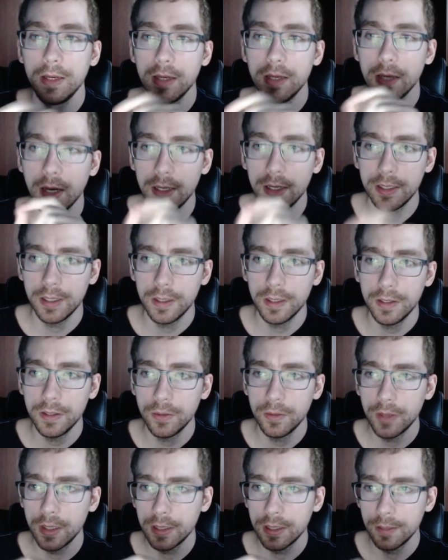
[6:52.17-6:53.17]
I tell you
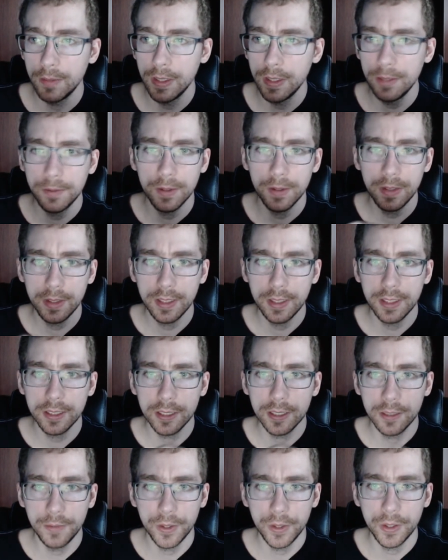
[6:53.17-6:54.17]
what, the people in this
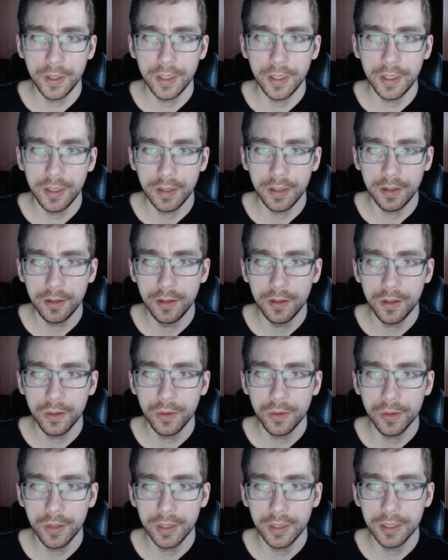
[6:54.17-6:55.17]
community know
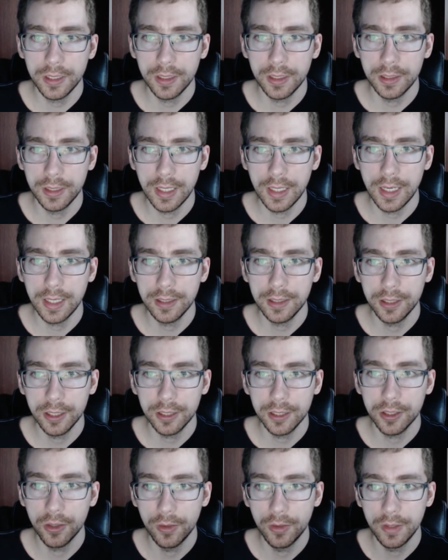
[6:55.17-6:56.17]
this is not
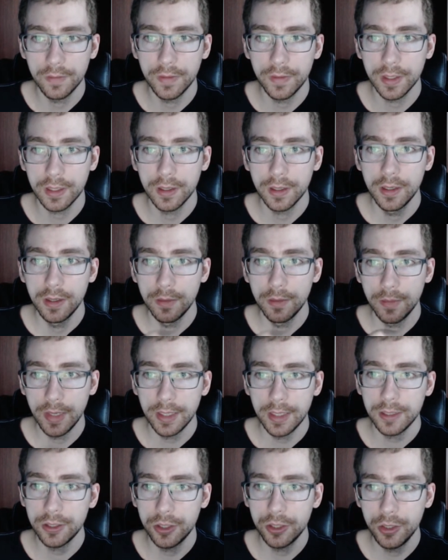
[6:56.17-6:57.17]
just horrific.
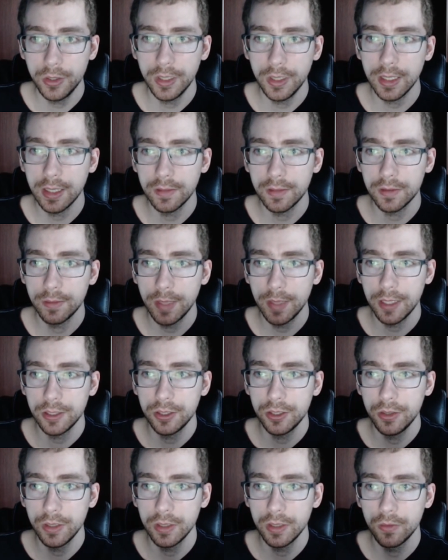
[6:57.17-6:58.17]
Mass shooting after mass
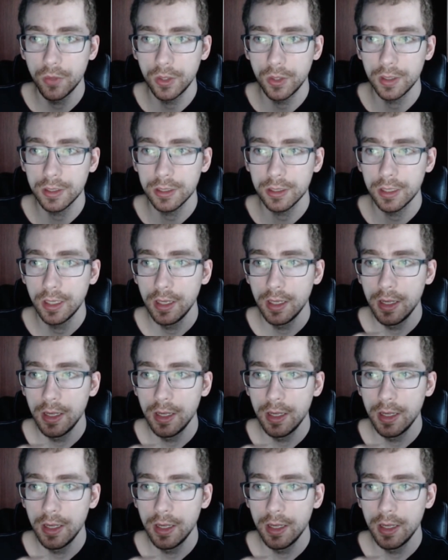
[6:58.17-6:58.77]
shooting works.